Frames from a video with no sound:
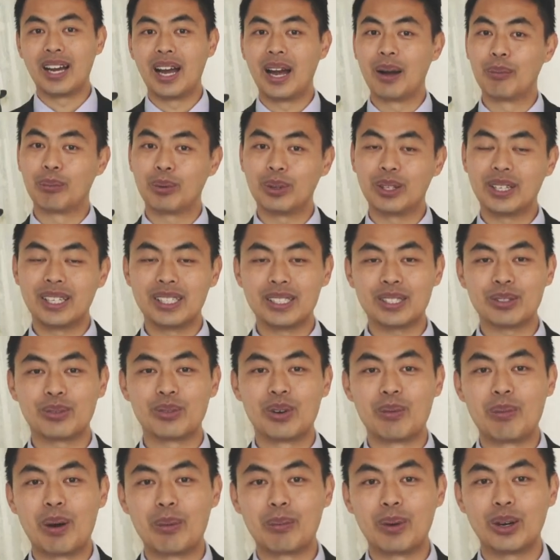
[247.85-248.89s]
And please
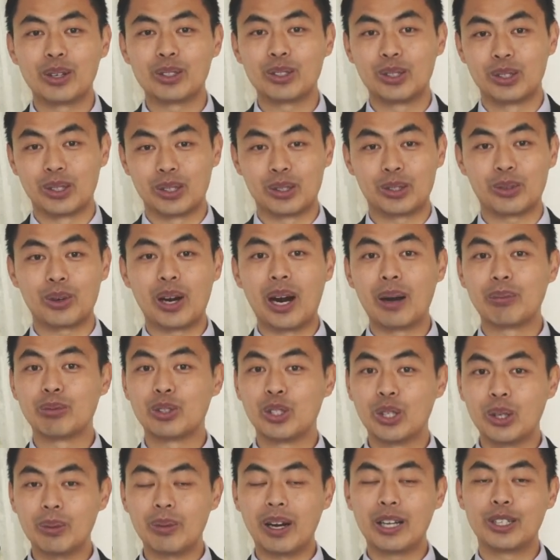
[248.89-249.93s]
remember to subscribe
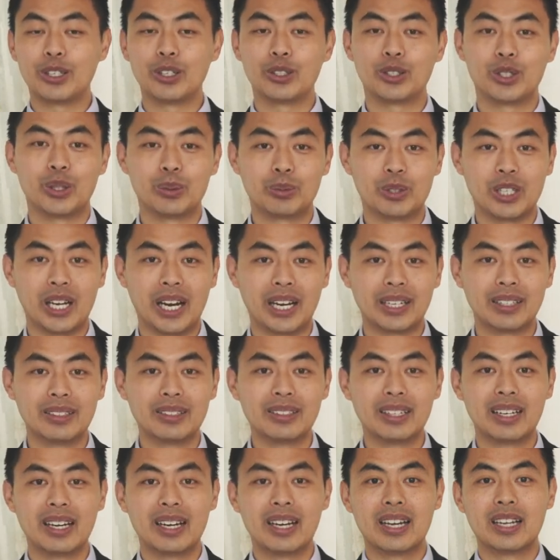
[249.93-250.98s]
to my YouTube
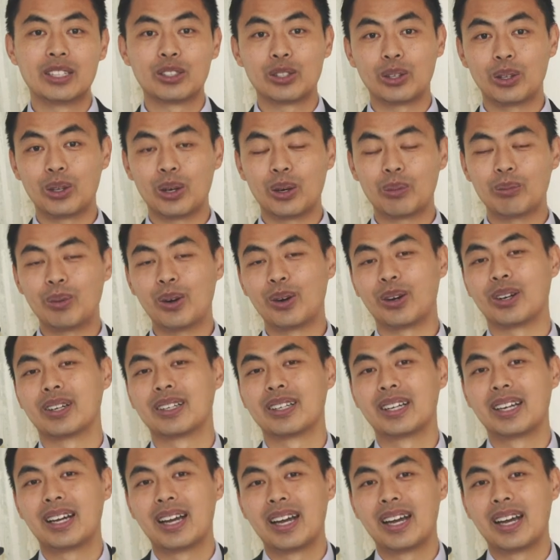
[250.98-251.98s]
channel to learn more